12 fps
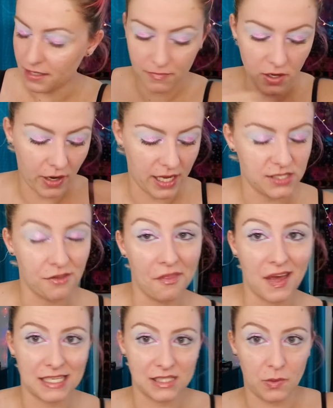Okay, so
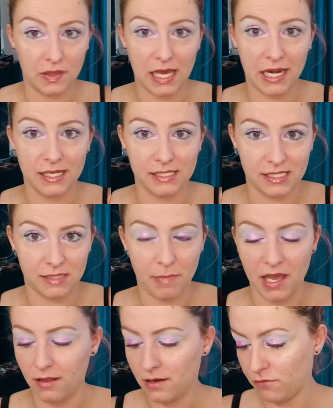that's what that is. It's a
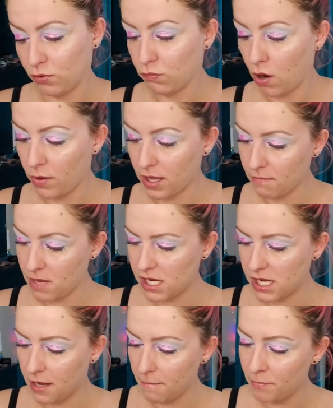pellet of growing
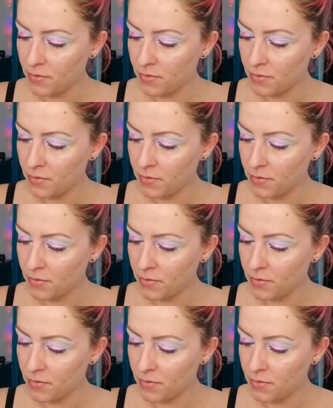medium